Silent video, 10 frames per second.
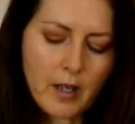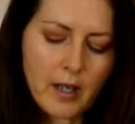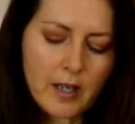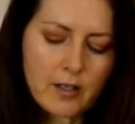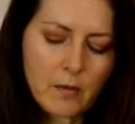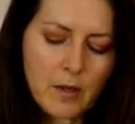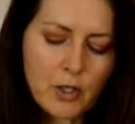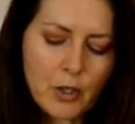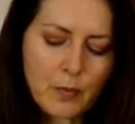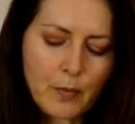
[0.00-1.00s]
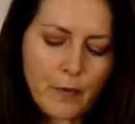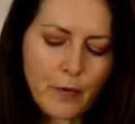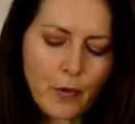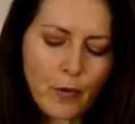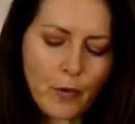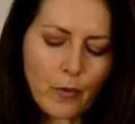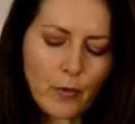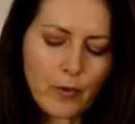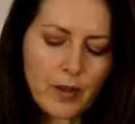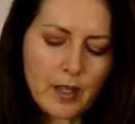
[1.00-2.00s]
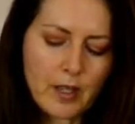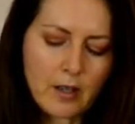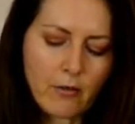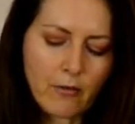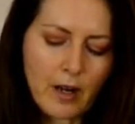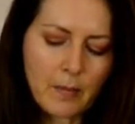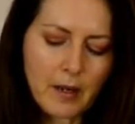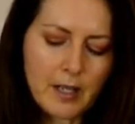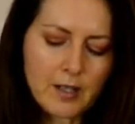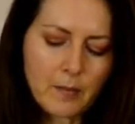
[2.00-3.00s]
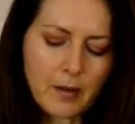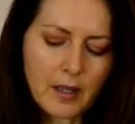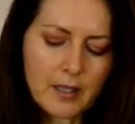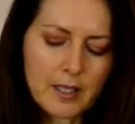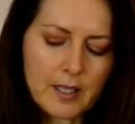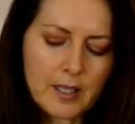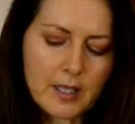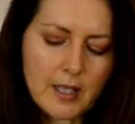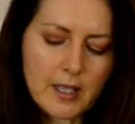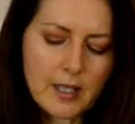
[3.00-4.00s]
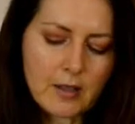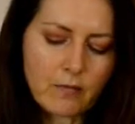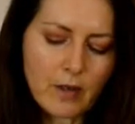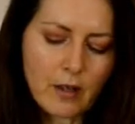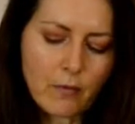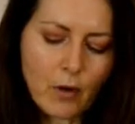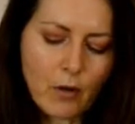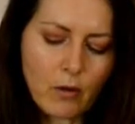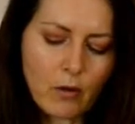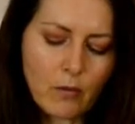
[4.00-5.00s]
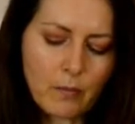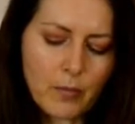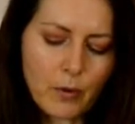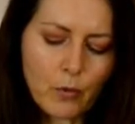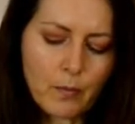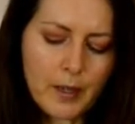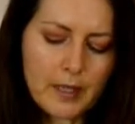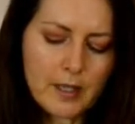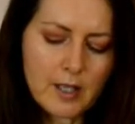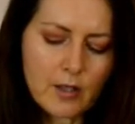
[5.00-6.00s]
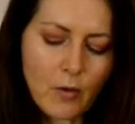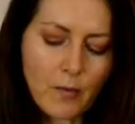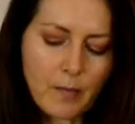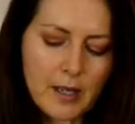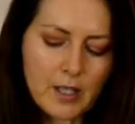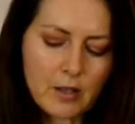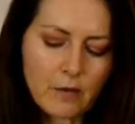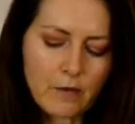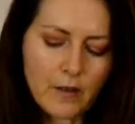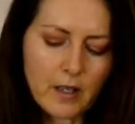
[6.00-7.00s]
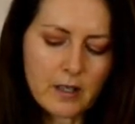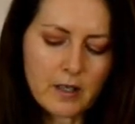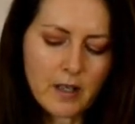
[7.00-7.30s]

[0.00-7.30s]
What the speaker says: And as I mentioned before, the great place to place these rollerball blends is on the base of the feet.